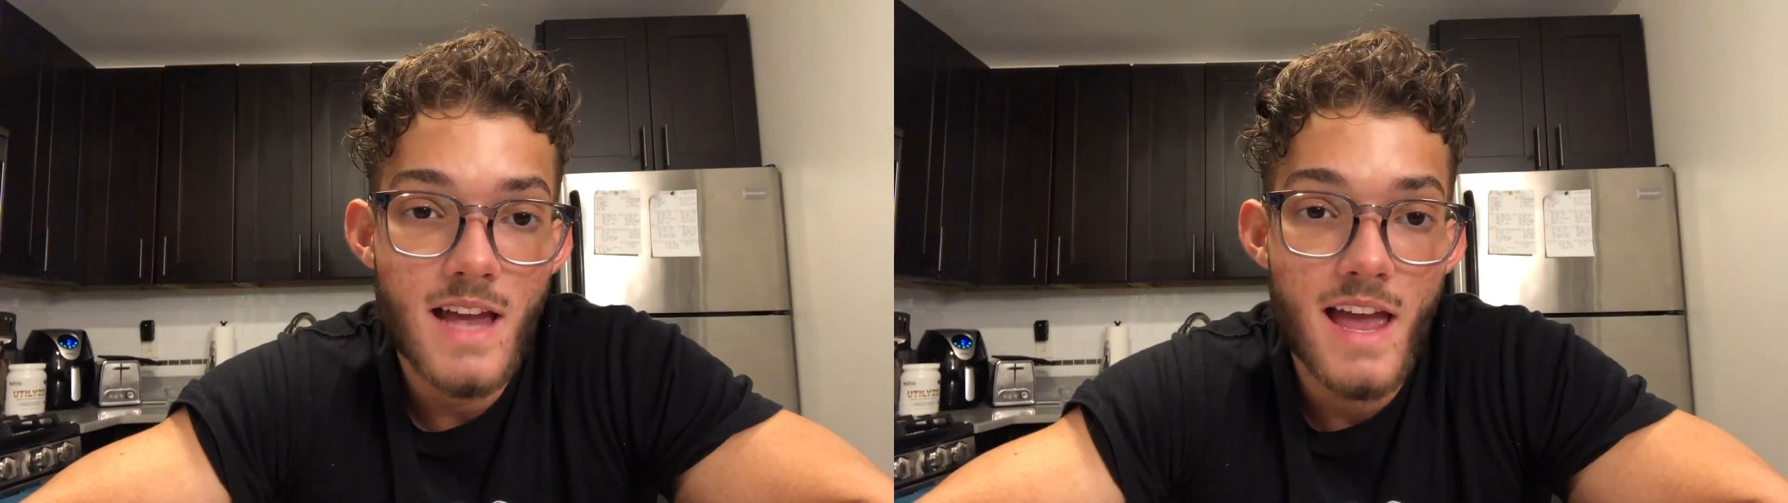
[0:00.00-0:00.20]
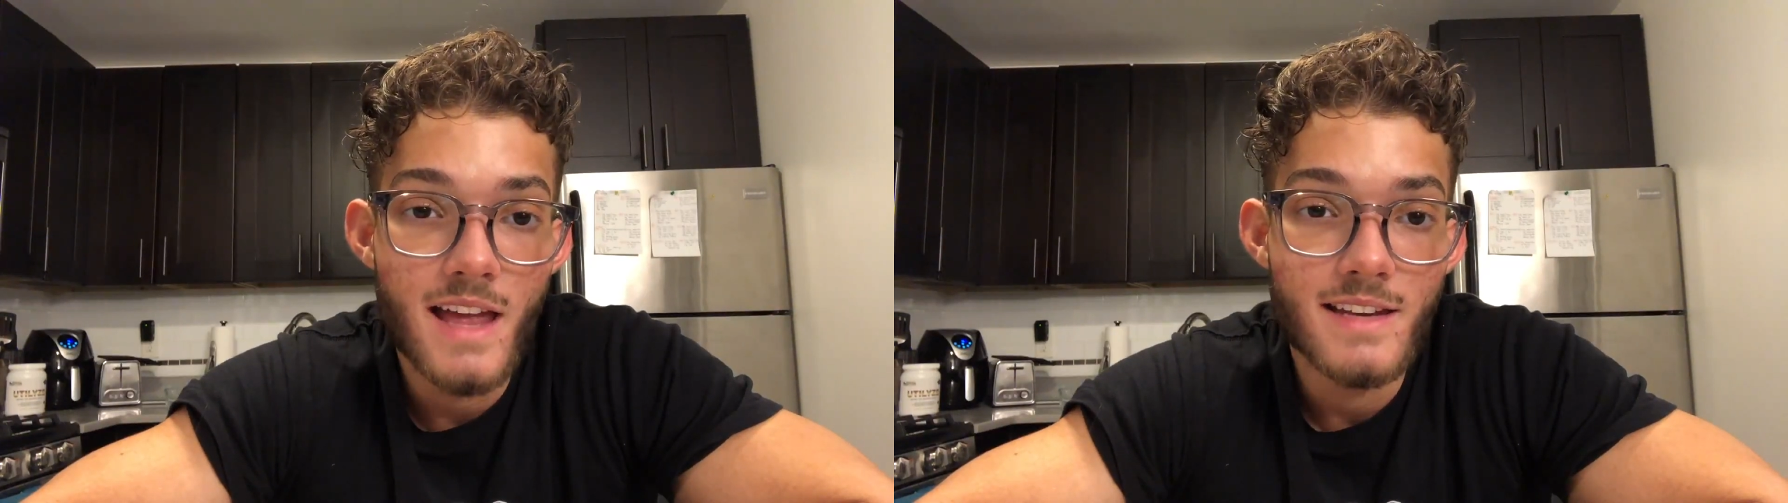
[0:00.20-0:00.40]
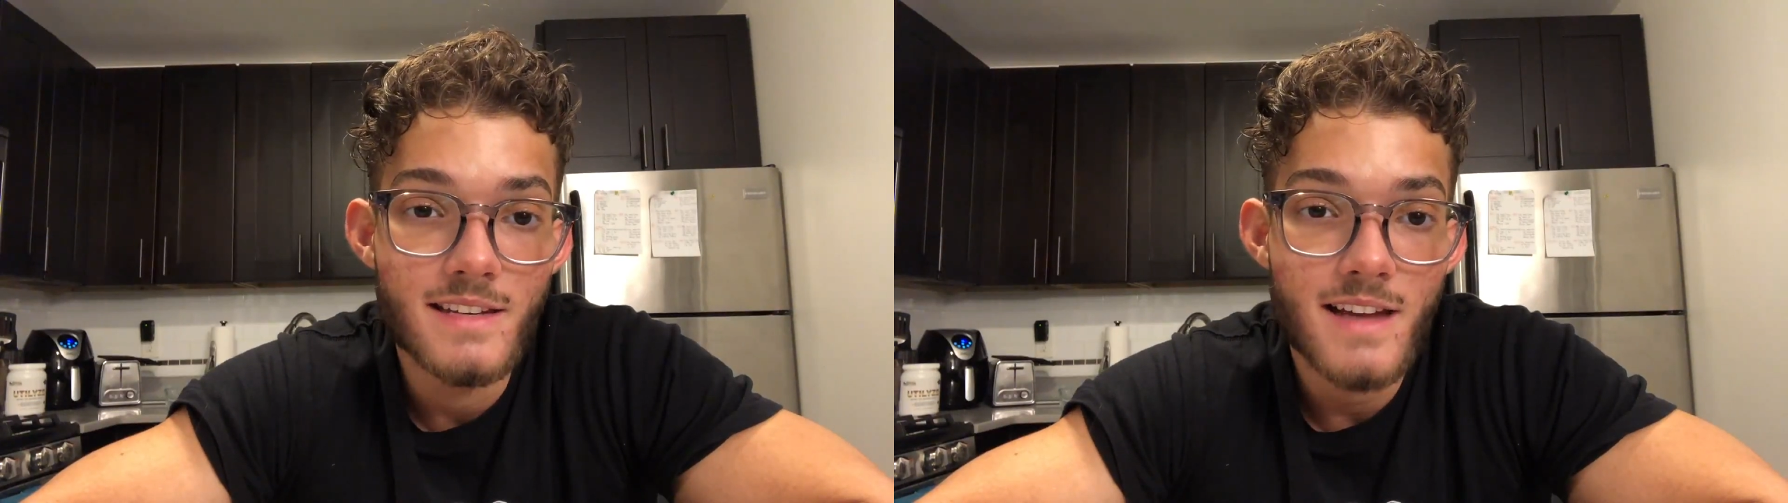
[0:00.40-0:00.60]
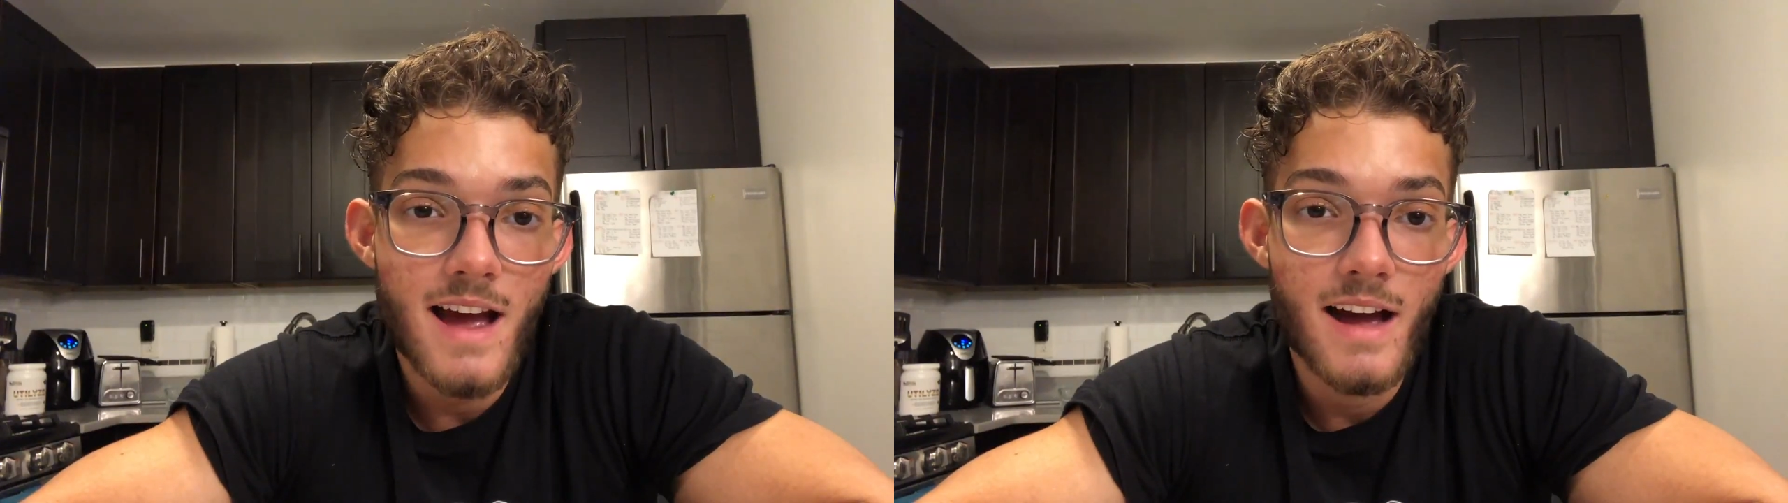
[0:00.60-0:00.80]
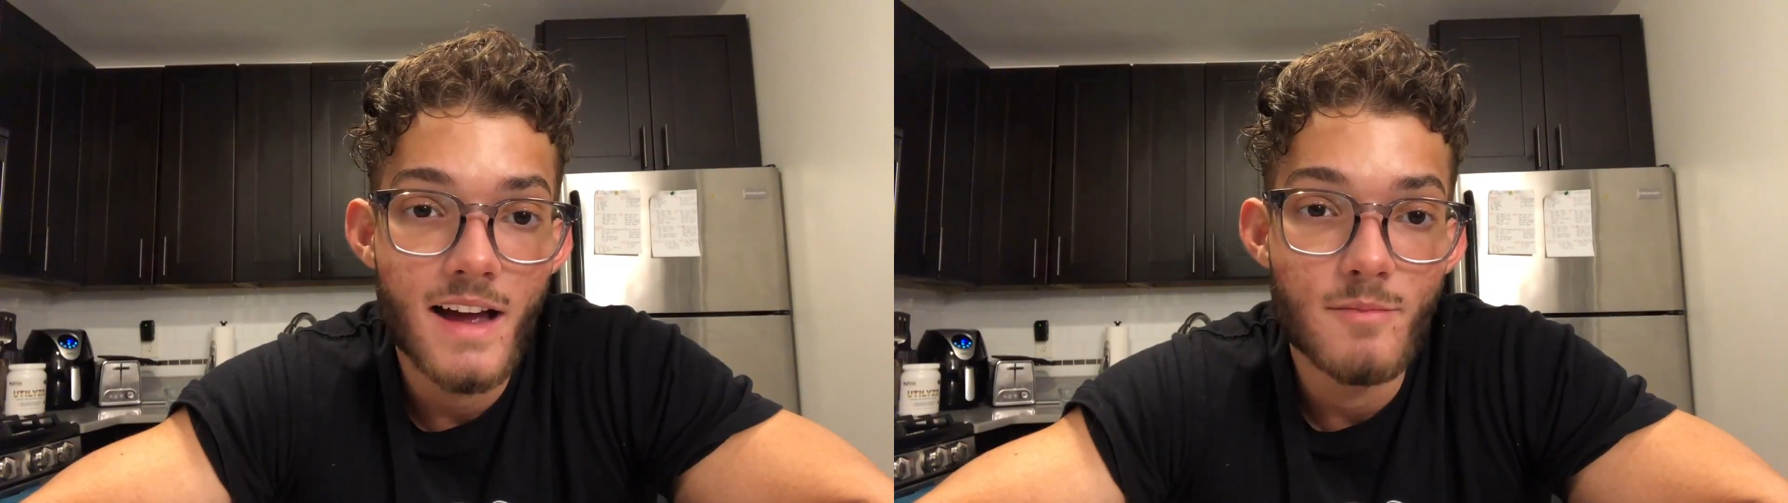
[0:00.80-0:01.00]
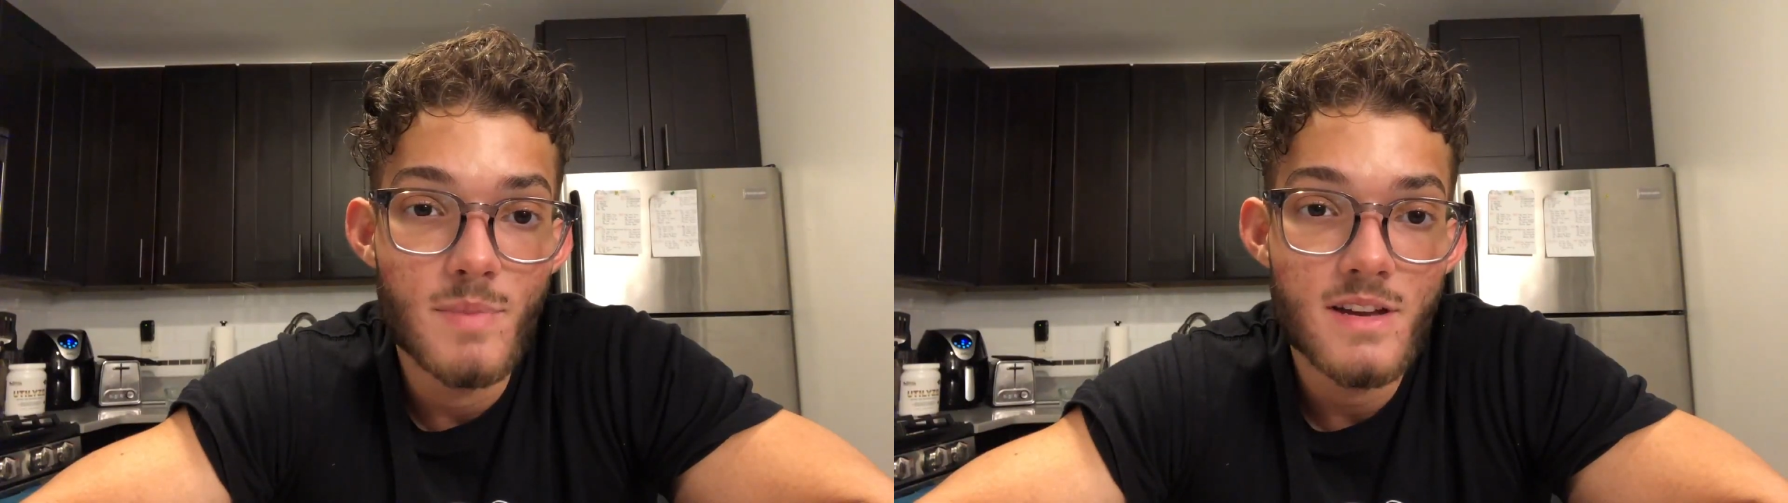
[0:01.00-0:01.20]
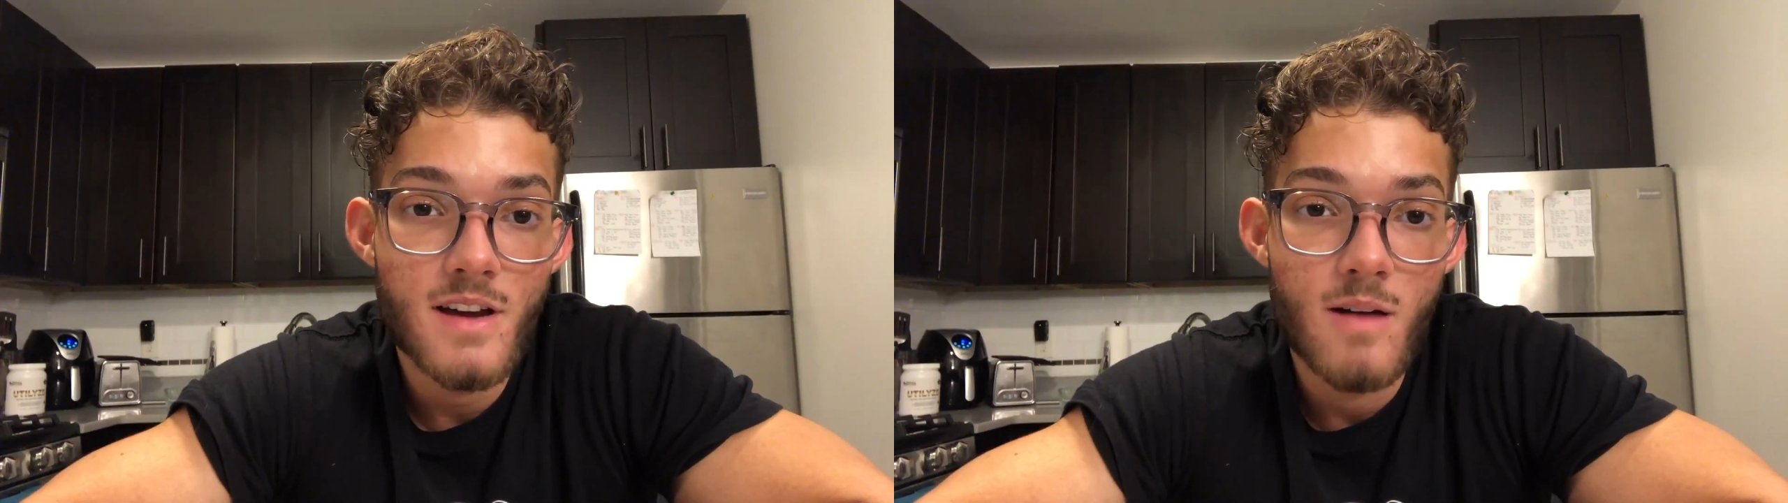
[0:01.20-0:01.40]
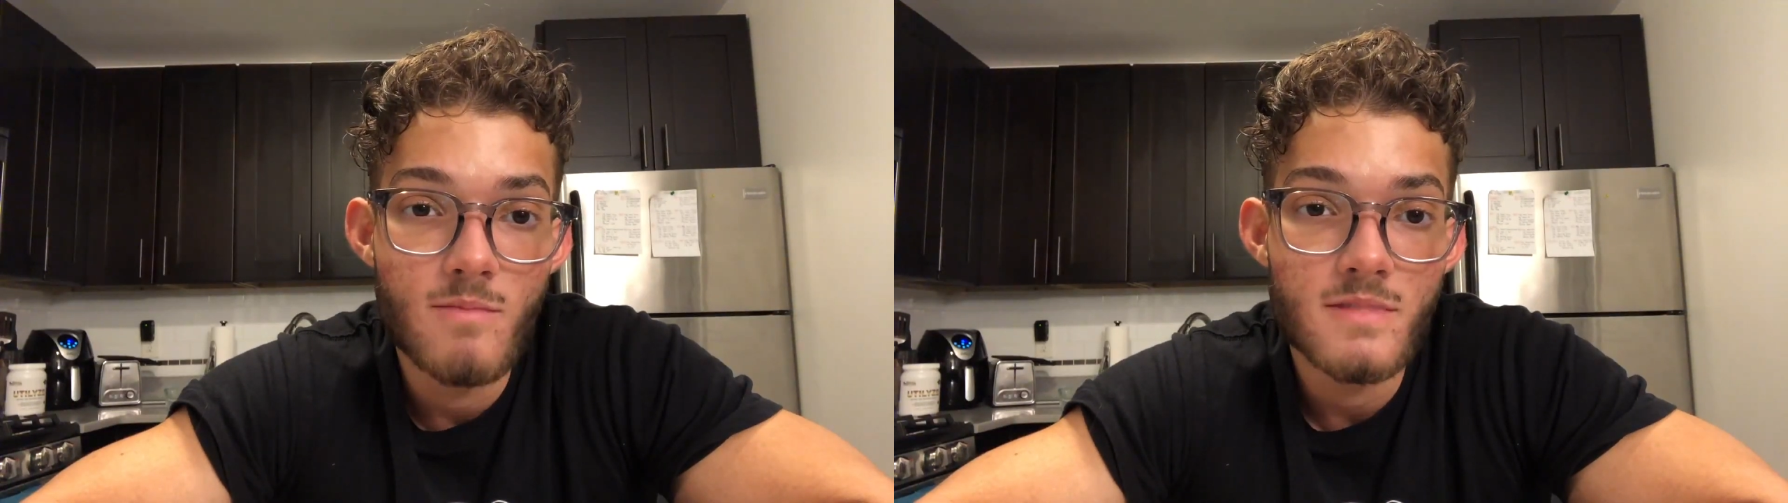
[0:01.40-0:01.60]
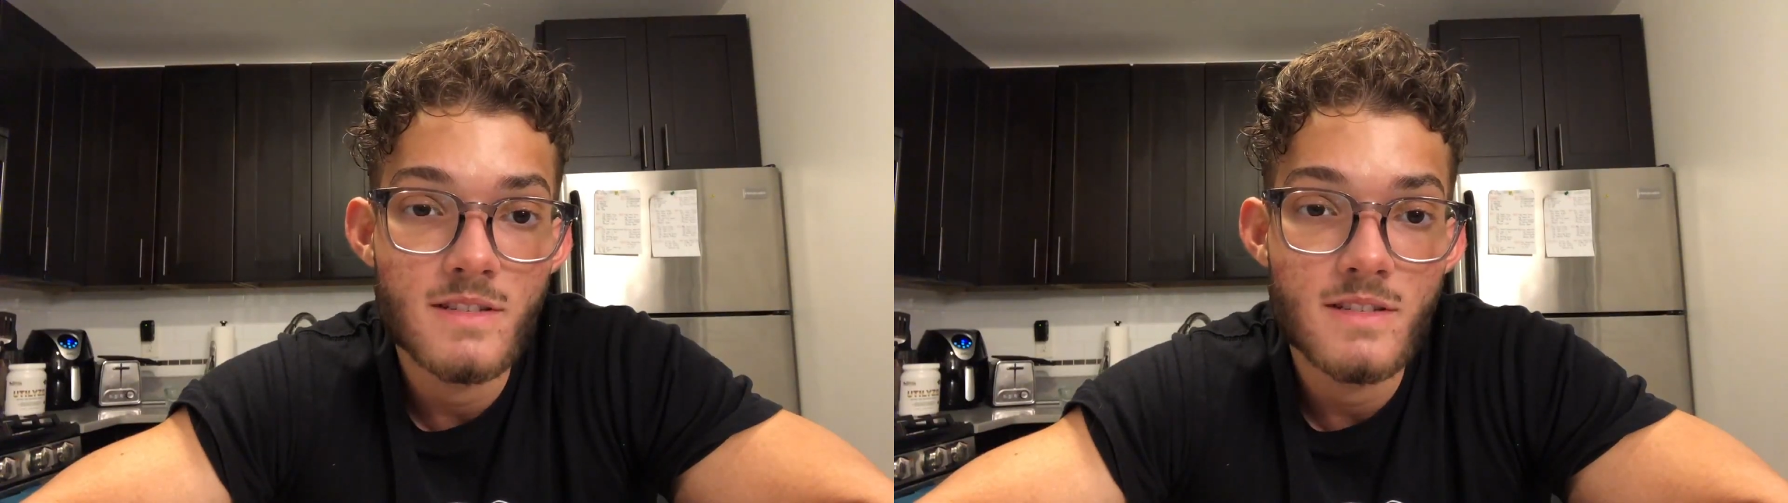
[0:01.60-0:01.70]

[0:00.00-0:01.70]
and I've become